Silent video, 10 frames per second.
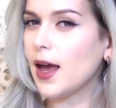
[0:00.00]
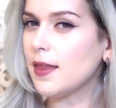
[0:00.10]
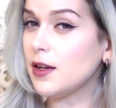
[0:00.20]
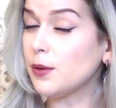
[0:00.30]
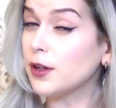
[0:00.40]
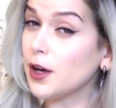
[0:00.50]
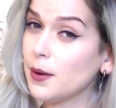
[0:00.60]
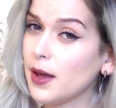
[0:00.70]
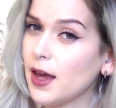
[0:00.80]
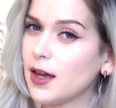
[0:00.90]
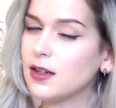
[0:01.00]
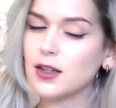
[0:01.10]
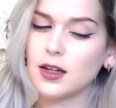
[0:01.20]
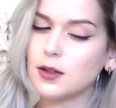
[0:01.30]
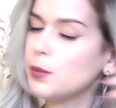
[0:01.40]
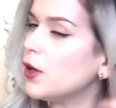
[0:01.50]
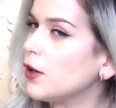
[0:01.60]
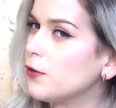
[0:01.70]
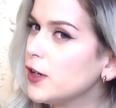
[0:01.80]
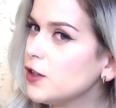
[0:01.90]
And then you want to go ahead and put
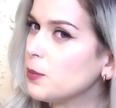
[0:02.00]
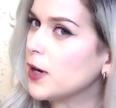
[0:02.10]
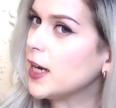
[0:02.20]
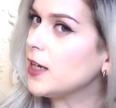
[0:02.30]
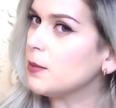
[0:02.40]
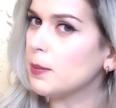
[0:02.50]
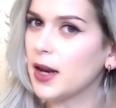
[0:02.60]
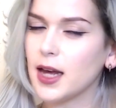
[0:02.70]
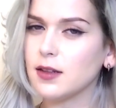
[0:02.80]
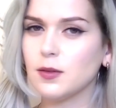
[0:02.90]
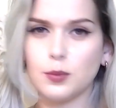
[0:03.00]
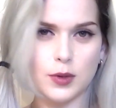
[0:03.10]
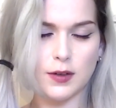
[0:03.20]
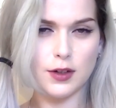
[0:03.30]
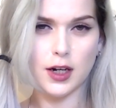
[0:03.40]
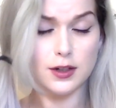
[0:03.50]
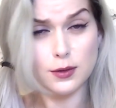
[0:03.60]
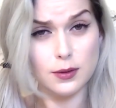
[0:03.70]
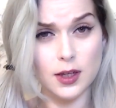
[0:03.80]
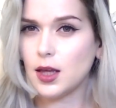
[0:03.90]
a French braid, plait, whatever you like to
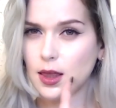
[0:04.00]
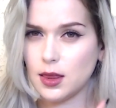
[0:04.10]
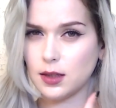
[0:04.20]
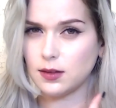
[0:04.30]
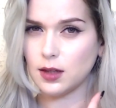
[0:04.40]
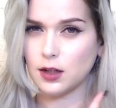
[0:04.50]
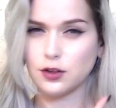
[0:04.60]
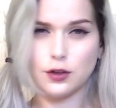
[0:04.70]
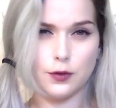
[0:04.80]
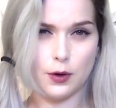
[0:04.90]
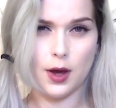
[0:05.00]
call it, in this section of your